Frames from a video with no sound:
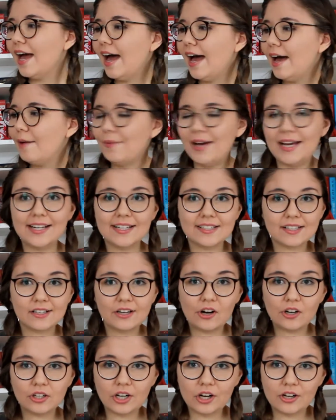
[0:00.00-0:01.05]
and it's
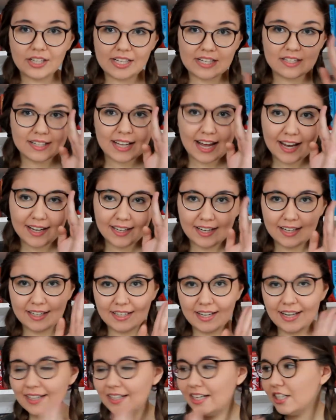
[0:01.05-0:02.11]
called Golden Sun
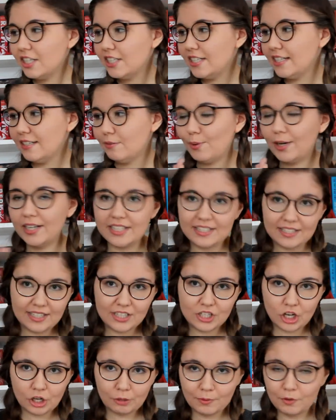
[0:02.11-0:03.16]
in English. This one is the
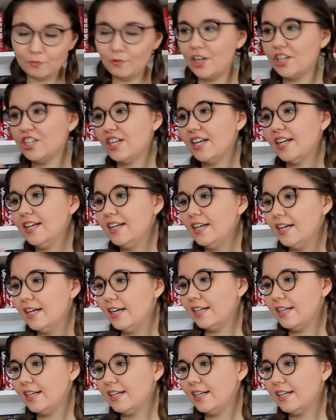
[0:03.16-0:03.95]
German version.